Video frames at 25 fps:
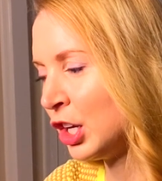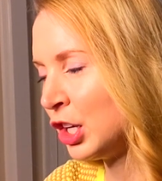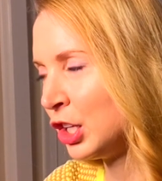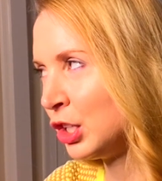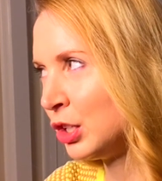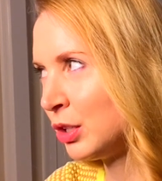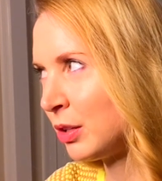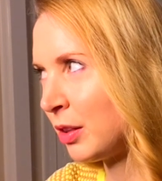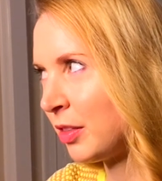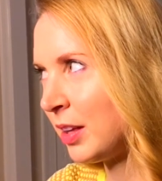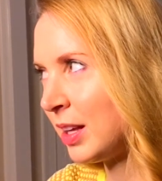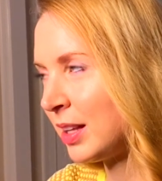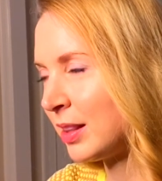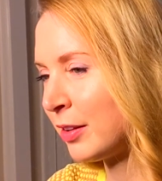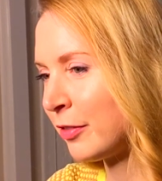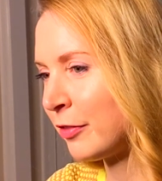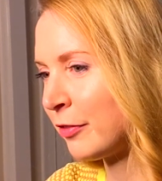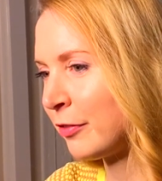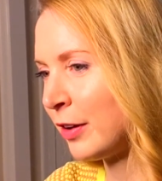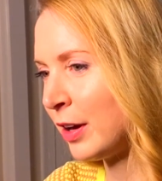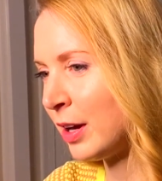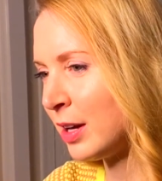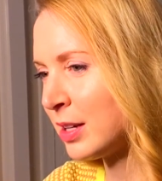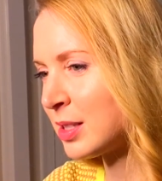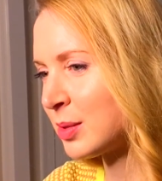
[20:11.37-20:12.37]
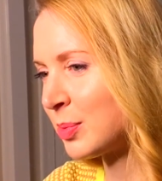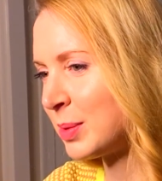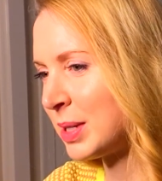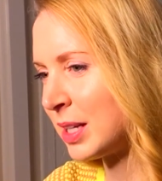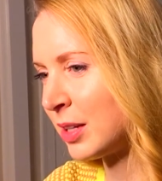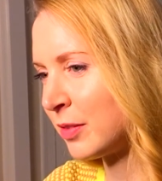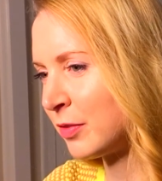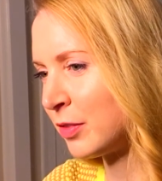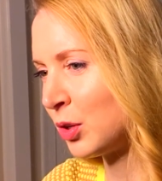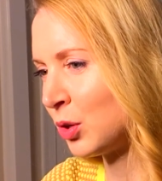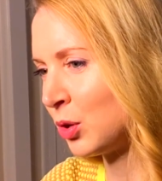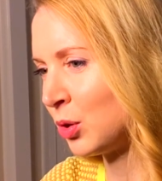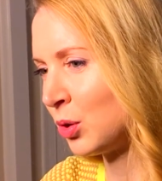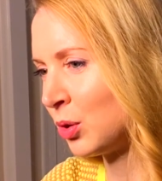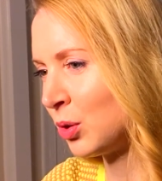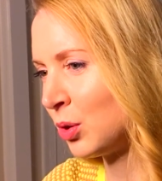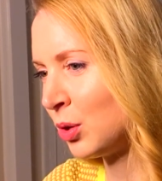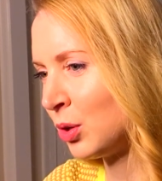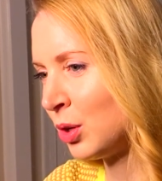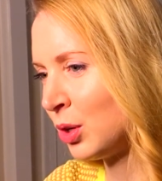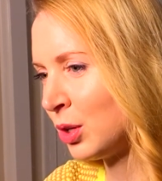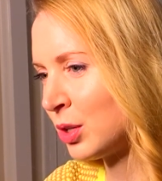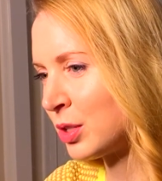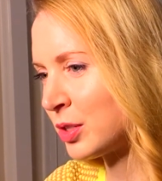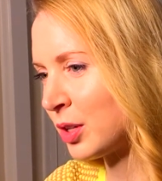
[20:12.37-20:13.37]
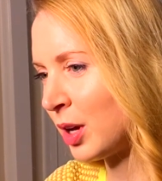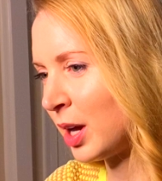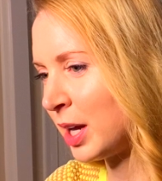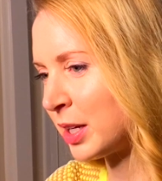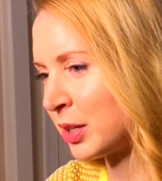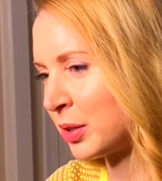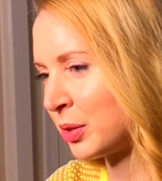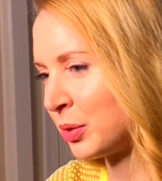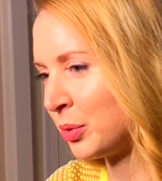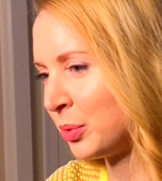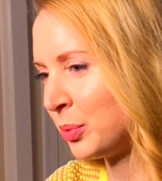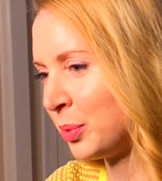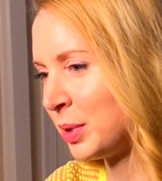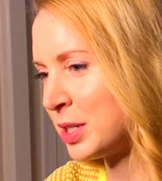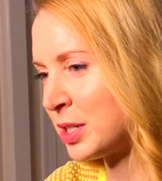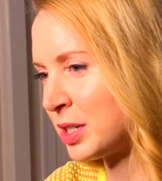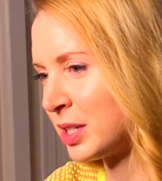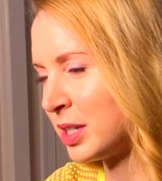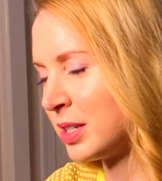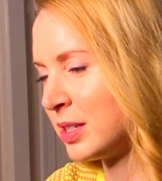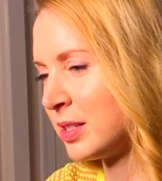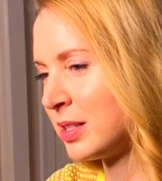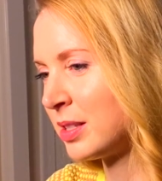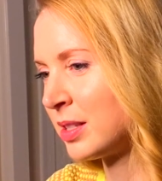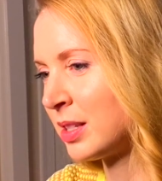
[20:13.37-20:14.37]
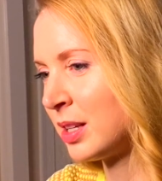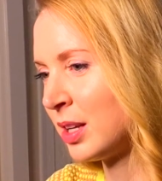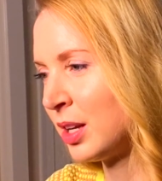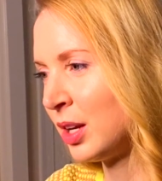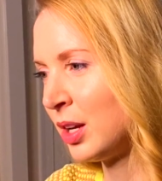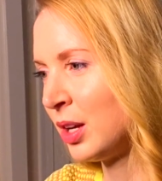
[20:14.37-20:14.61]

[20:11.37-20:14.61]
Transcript: you'd think the first week of your cycle, which is